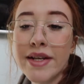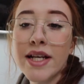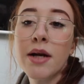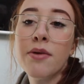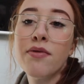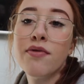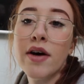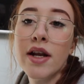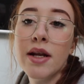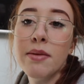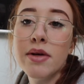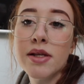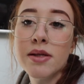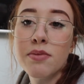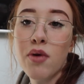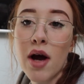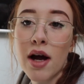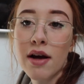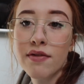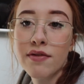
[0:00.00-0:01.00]
dad fed him his
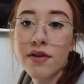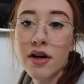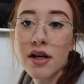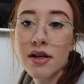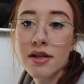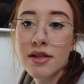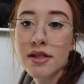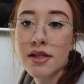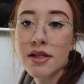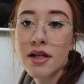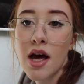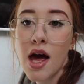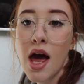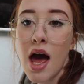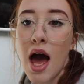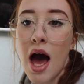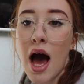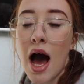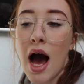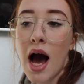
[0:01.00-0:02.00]
breakfast,
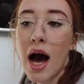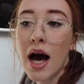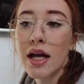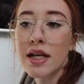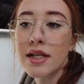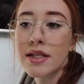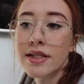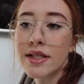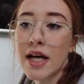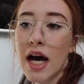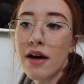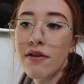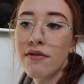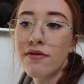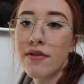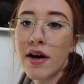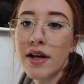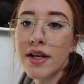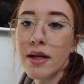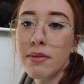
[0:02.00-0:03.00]
and I
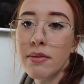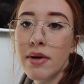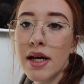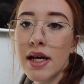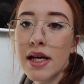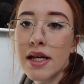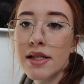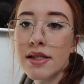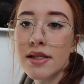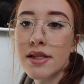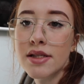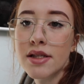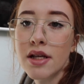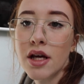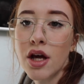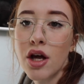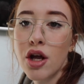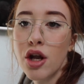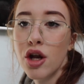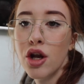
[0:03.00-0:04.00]
fed him his
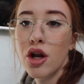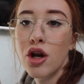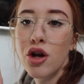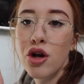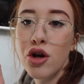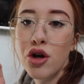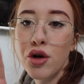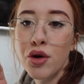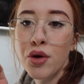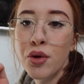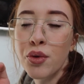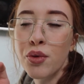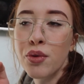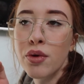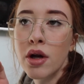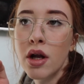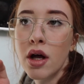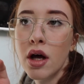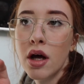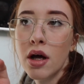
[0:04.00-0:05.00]

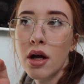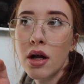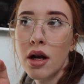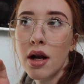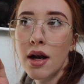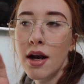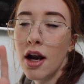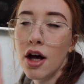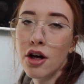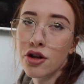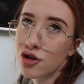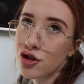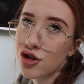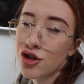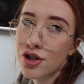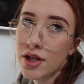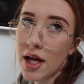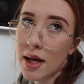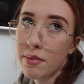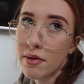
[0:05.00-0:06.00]
noon
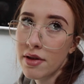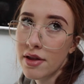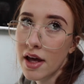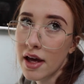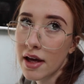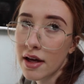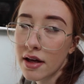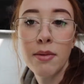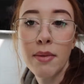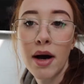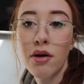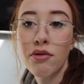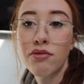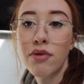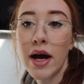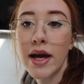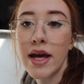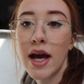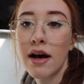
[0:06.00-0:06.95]
lunch type of thing. Out right